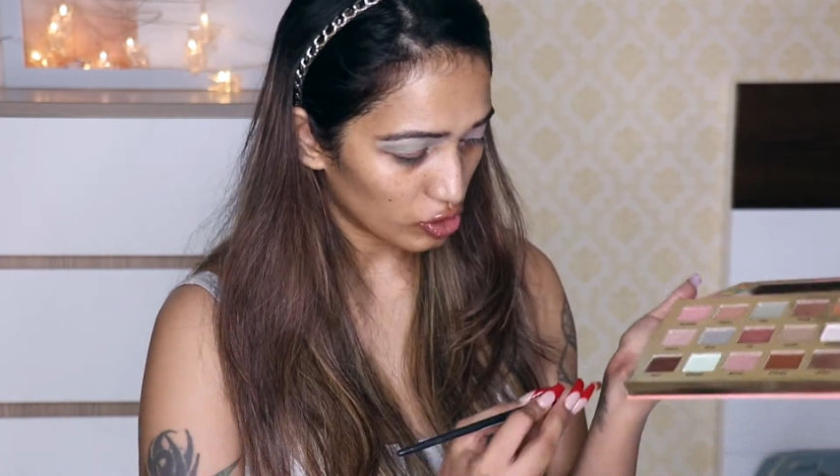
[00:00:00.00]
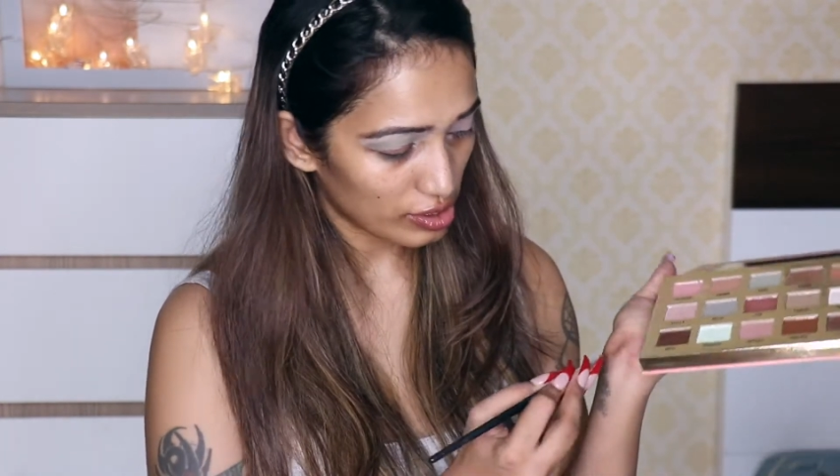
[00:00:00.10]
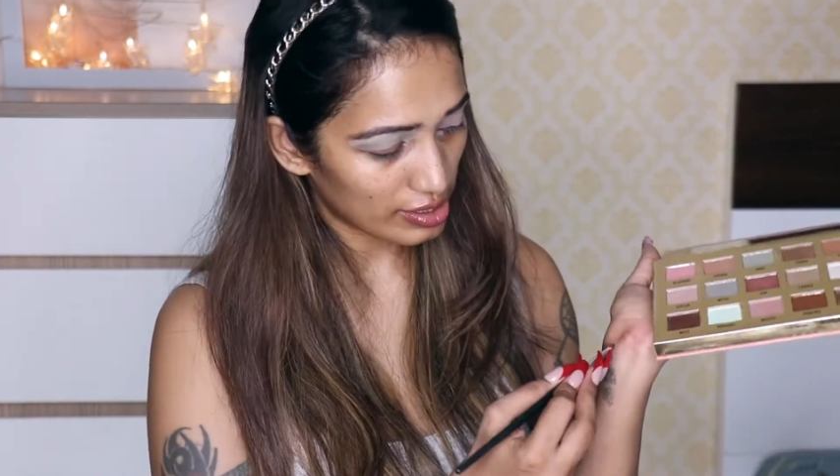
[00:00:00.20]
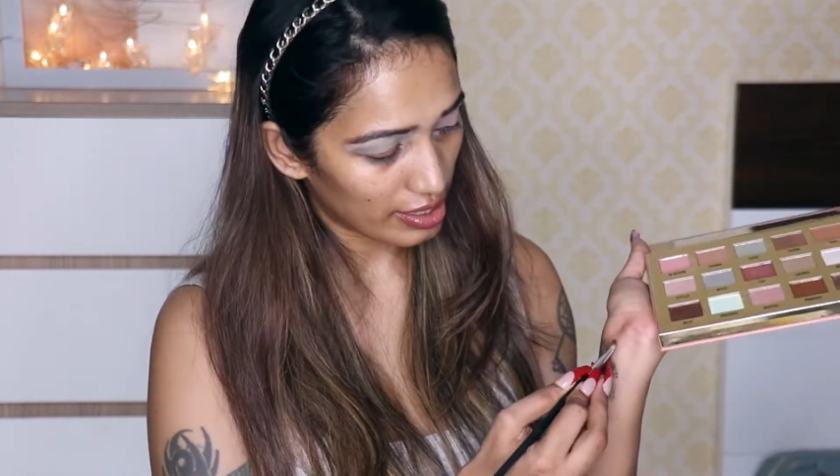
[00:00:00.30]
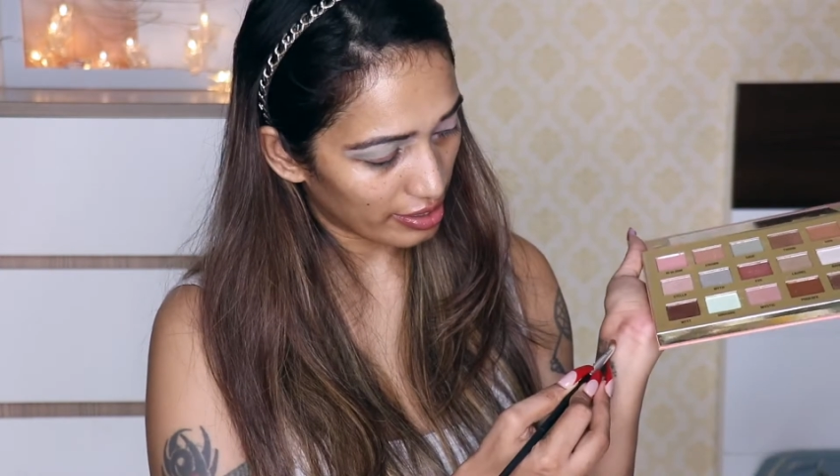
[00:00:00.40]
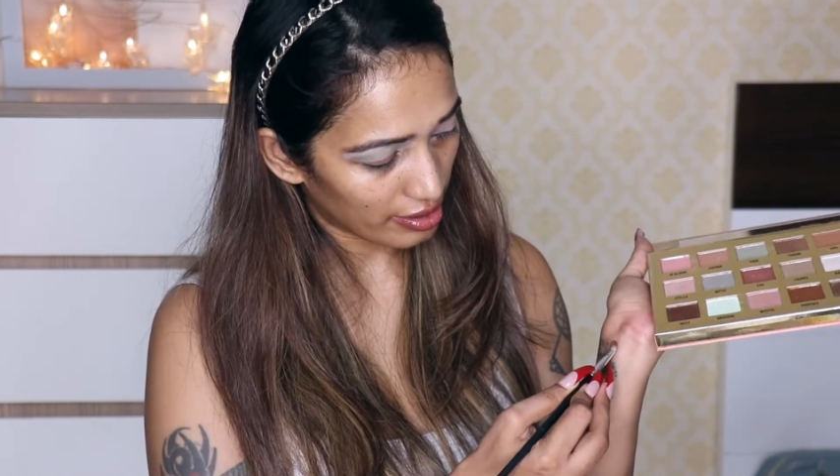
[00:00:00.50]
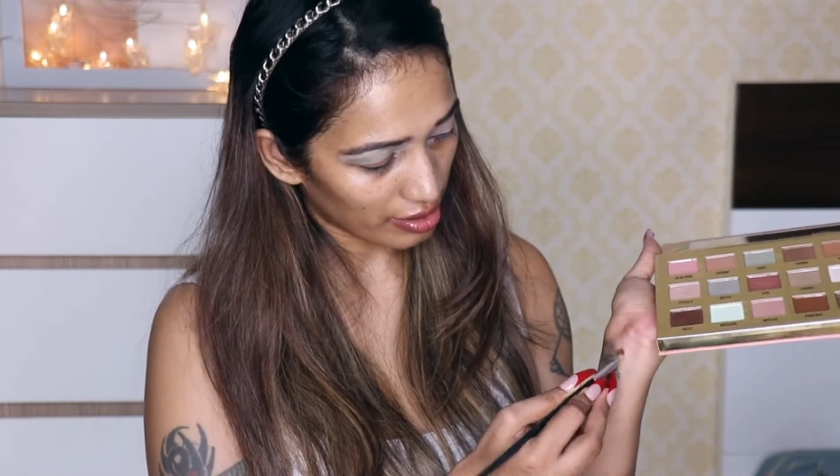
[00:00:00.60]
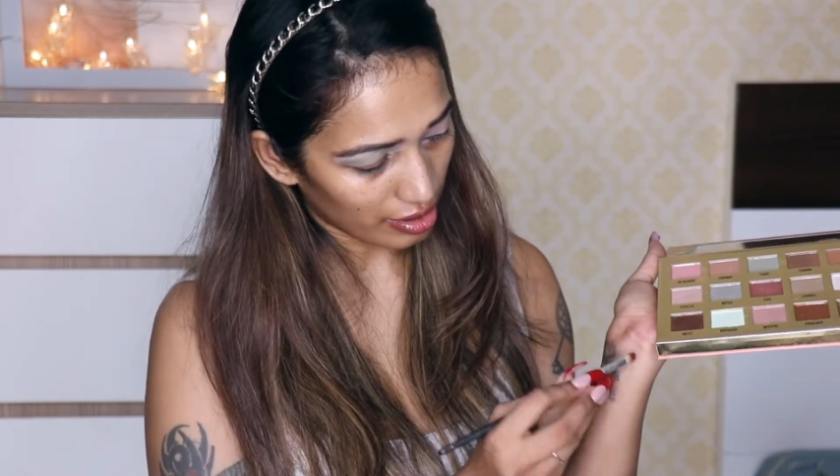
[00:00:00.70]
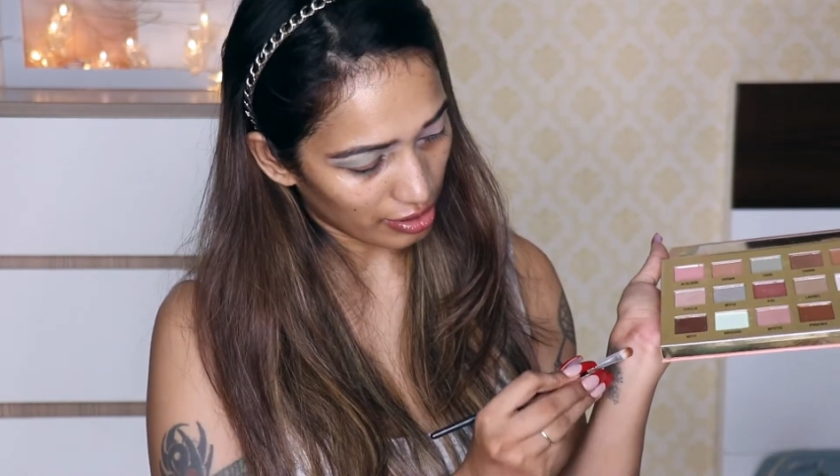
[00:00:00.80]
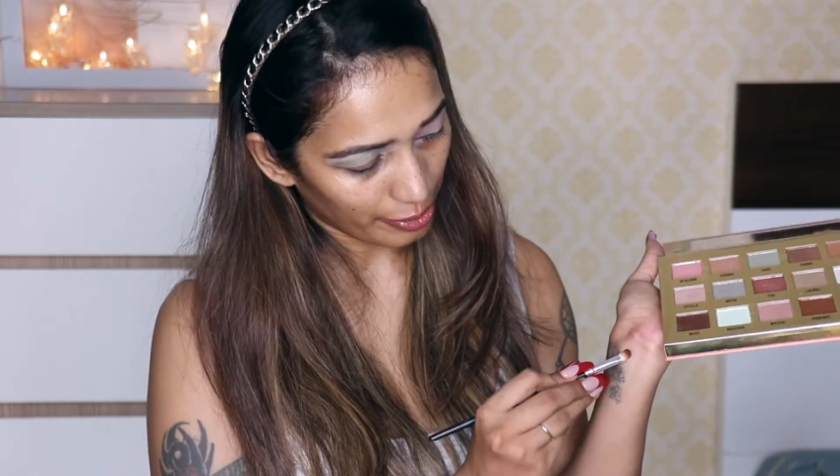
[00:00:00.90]
is like
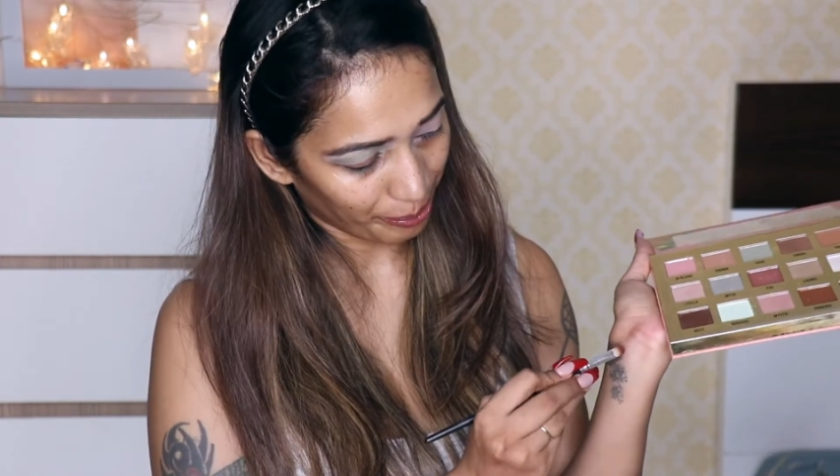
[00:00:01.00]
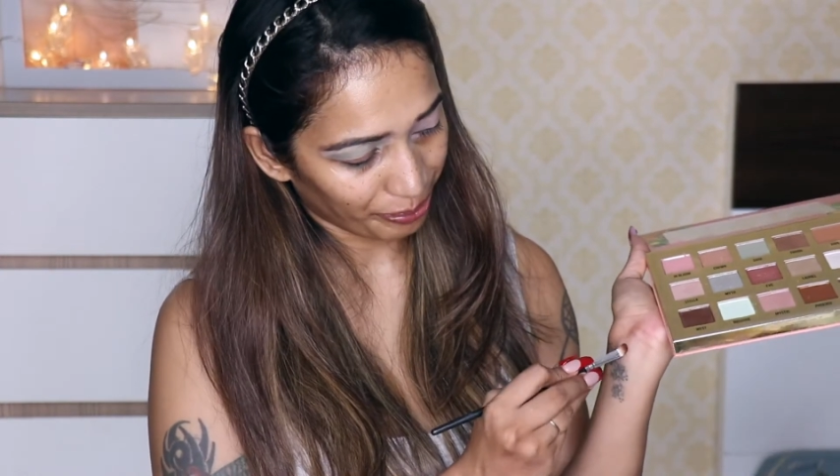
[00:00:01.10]
a